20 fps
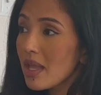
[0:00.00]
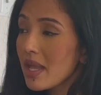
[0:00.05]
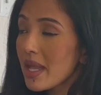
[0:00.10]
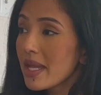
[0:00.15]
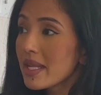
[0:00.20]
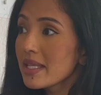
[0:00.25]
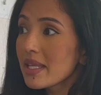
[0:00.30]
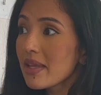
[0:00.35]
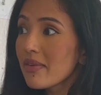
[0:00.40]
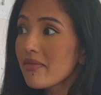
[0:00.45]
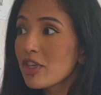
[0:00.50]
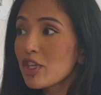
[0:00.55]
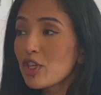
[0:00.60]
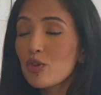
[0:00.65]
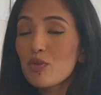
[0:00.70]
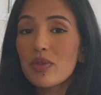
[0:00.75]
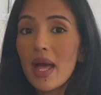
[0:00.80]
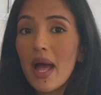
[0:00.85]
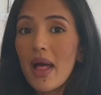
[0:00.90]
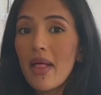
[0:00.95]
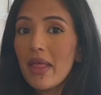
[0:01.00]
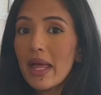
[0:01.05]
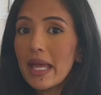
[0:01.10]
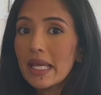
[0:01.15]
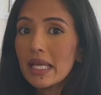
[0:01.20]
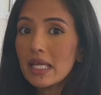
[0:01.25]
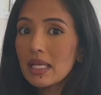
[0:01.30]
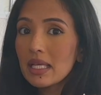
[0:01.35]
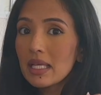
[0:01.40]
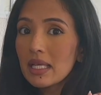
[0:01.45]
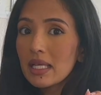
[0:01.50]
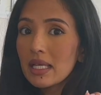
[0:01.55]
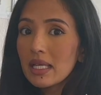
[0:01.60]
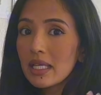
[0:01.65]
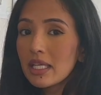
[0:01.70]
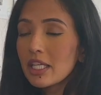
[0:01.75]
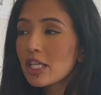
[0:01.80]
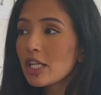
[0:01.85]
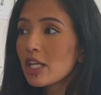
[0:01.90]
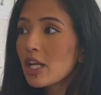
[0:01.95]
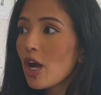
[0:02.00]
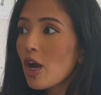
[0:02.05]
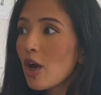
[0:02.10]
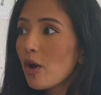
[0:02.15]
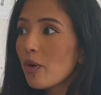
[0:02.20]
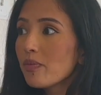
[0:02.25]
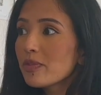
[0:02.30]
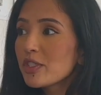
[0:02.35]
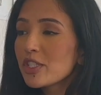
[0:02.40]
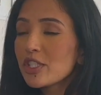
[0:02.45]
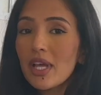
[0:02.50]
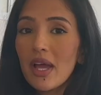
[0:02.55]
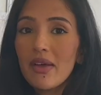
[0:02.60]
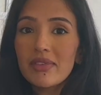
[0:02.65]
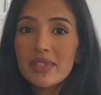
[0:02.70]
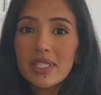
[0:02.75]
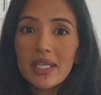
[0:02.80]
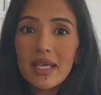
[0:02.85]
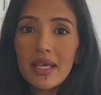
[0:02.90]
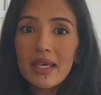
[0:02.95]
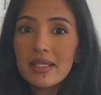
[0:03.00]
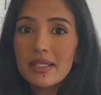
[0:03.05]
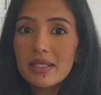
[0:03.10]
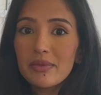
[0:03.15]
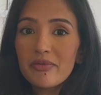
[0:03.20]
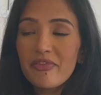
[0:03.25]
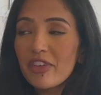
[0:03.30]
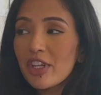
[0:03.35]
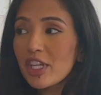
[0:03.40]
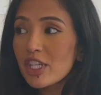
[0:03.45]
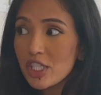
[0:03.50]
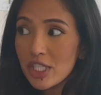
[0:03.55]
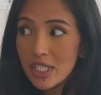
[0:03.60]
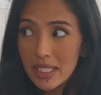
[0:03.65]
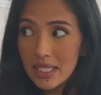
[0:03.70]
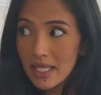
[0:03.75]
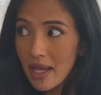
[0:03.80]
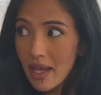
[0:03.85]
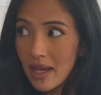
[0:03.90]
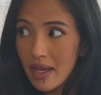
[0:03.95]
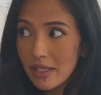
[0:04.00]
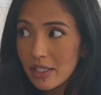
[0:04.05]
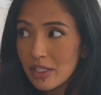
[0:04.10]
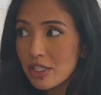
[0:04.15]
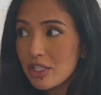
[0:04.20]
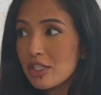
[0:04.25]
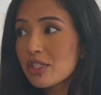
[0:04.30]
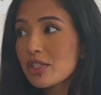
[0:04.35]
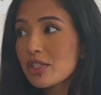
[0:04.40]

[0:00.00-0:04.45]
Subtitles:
And giving you that, chef's kiss finishing touch. So,